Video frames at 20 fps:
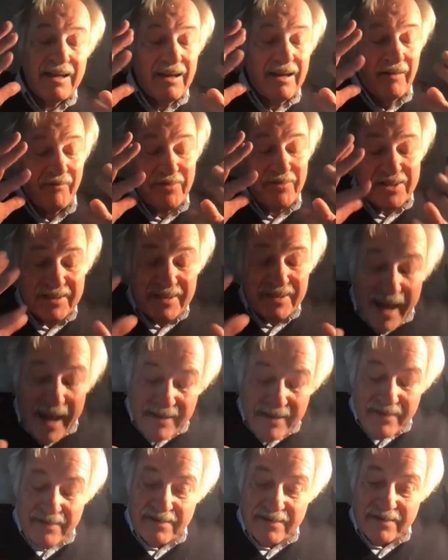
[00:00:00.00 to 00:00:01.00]

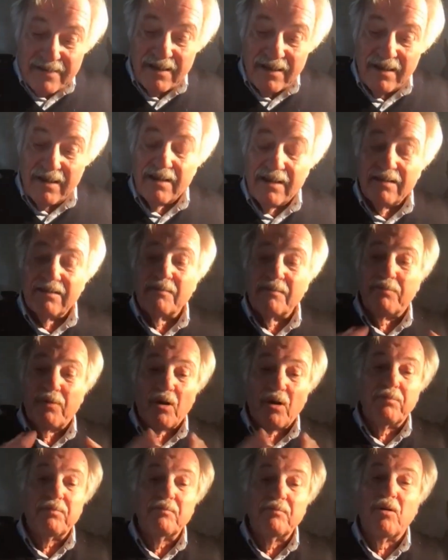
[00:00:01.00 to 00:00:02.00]
understands the
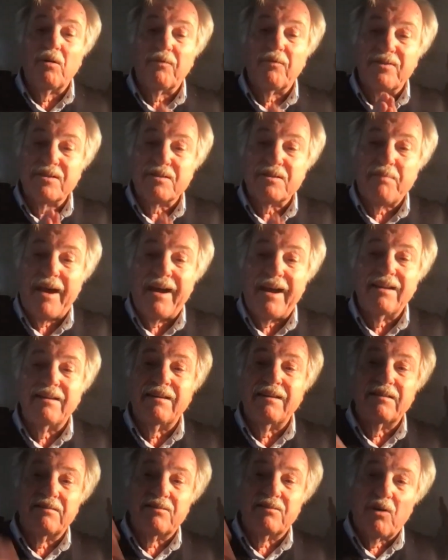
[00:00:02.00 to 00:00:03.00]
problem of the spine
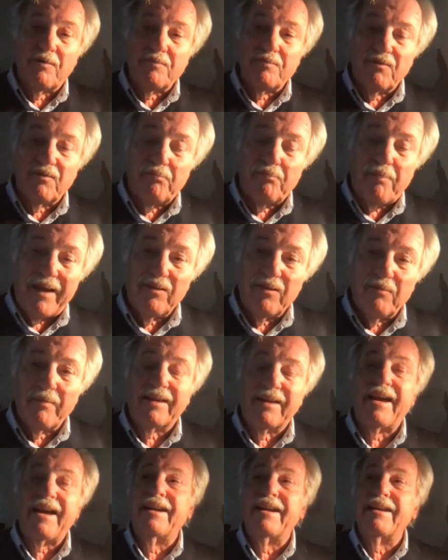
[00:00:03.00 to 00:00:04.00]
in terms of
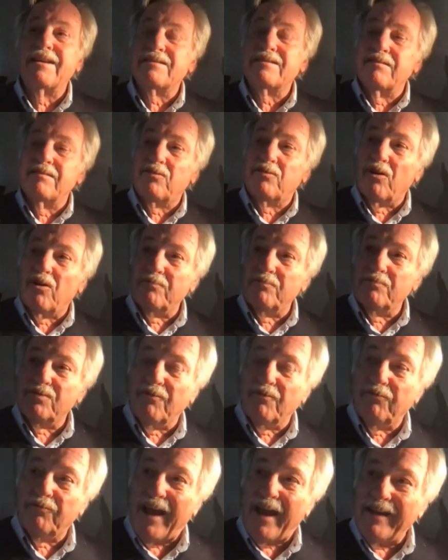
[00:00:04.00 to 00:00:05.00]
biomechanics, in terms
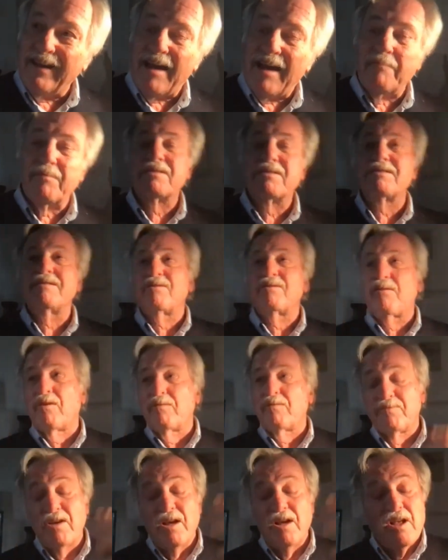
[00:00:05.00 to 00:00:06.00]
of dynamics, in
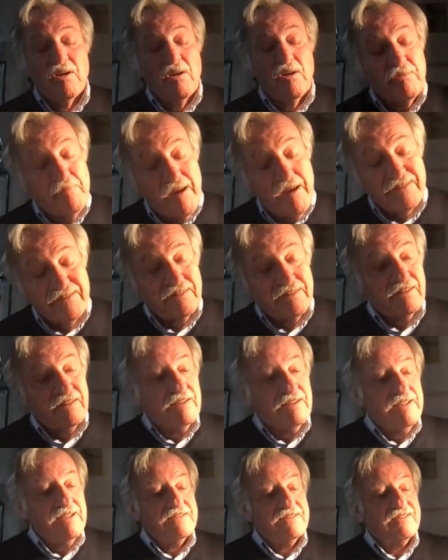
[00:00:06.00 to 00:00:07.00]
terms of
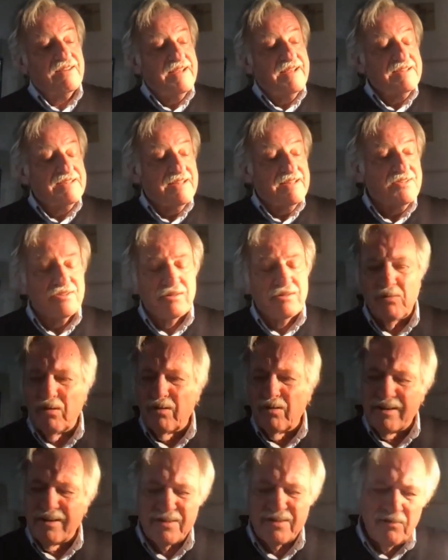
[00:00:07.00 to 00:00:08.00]
muscular strength, and so
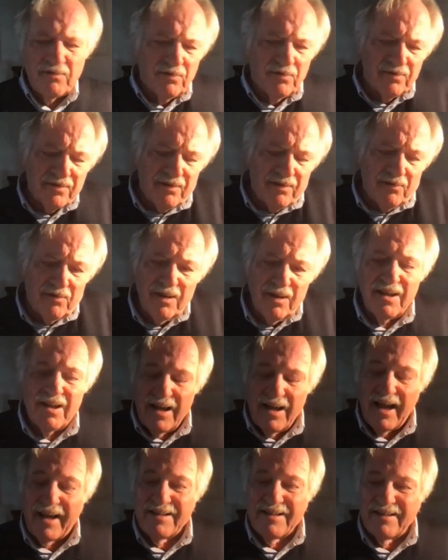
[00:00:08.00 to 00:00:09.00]
on and so on. So
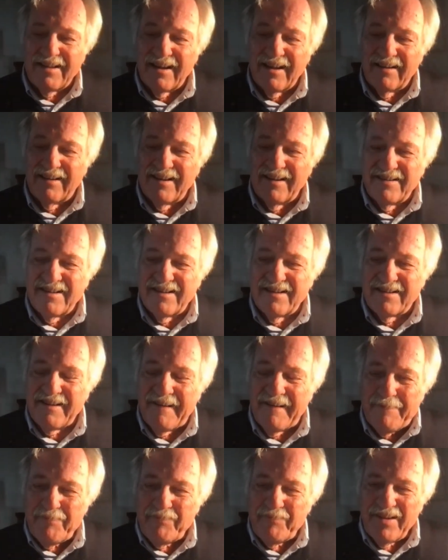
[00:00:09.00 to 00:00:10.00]
I think this
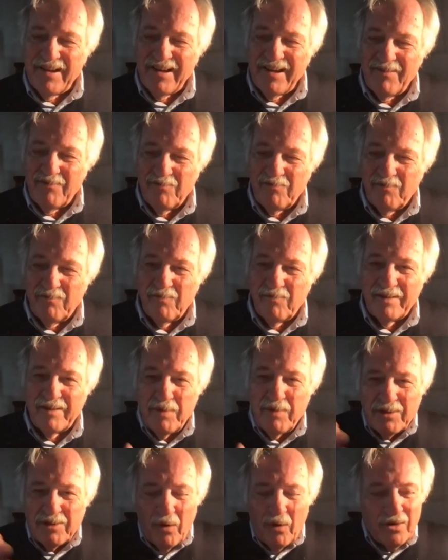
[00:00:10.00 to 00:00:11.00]
is, when
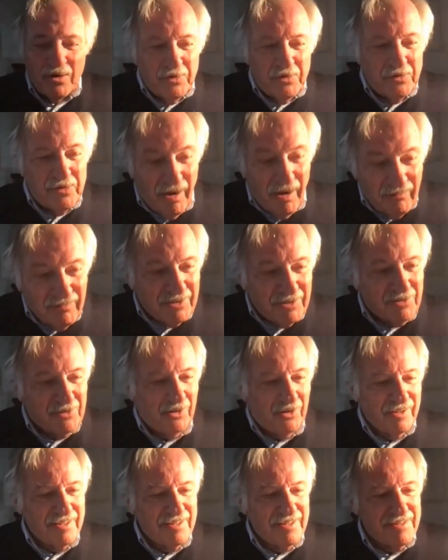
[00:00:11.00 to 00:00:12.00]
we talk to younger
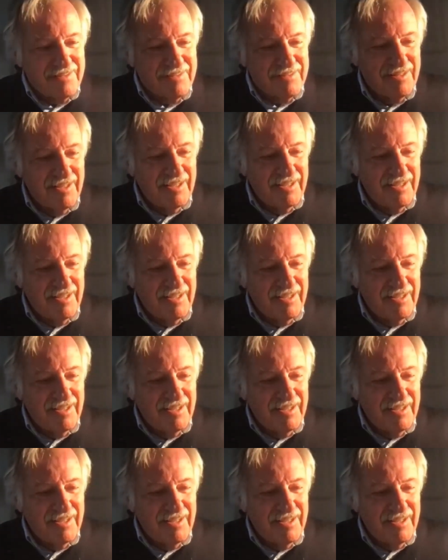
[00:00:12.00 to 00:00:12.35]
colleagues,